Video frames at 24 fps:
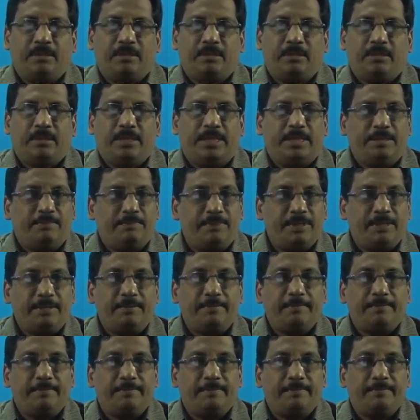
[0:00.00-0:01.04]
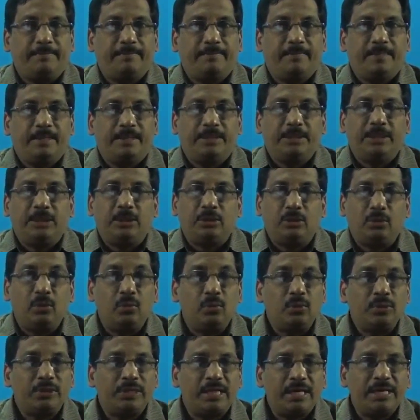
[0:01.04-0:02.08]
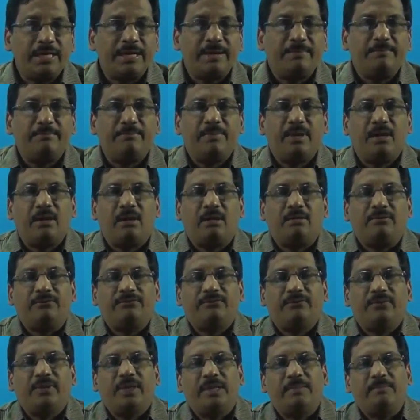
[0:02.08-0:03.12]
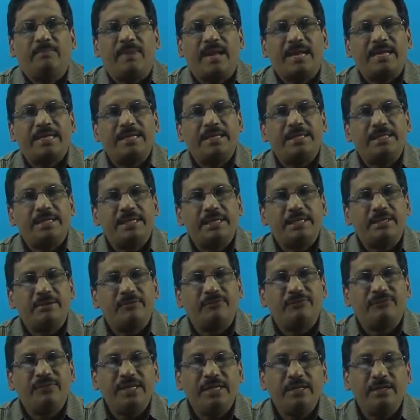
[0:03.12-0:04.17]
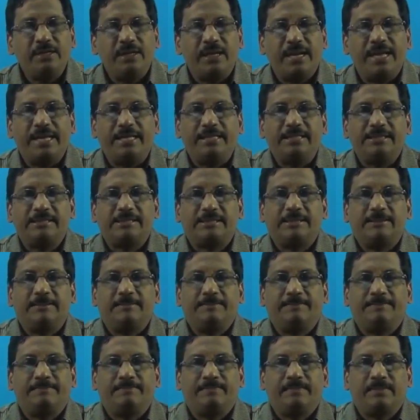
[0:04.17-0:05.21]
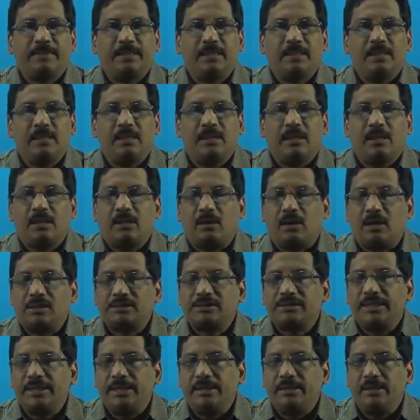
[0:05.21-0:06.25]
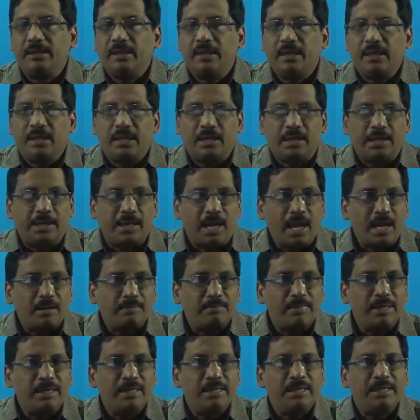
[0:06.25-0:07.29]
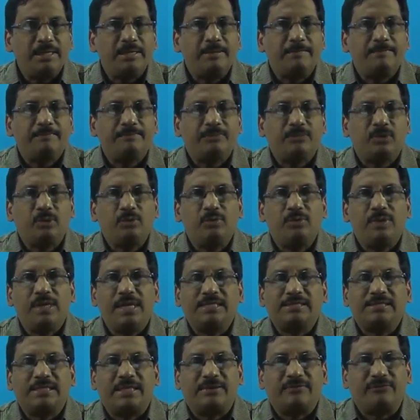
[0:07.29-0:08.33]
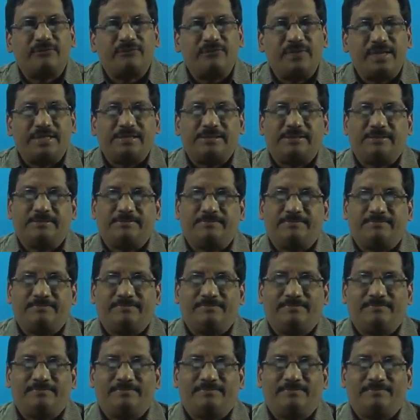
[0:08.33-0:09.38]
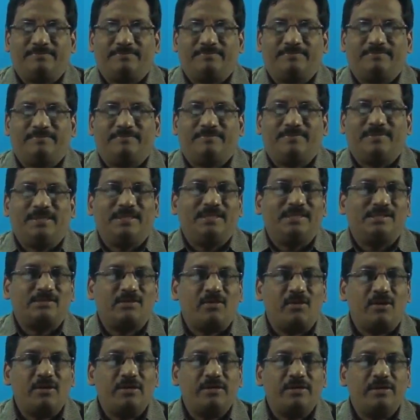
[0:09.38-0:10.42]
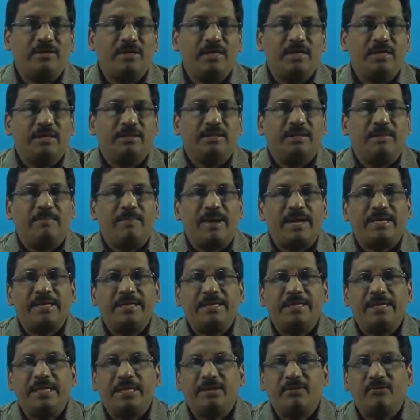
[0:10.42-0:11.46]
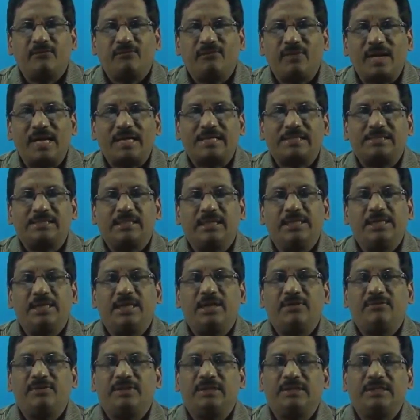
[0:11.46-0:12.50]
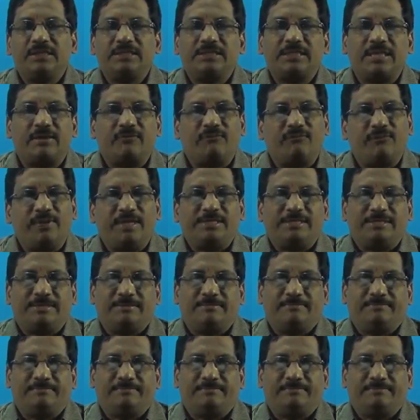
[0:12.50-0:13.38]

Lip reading: I repeat, the total number of magnetic field lines crossing normally through a surface is called the magnetic flux linked with the surface.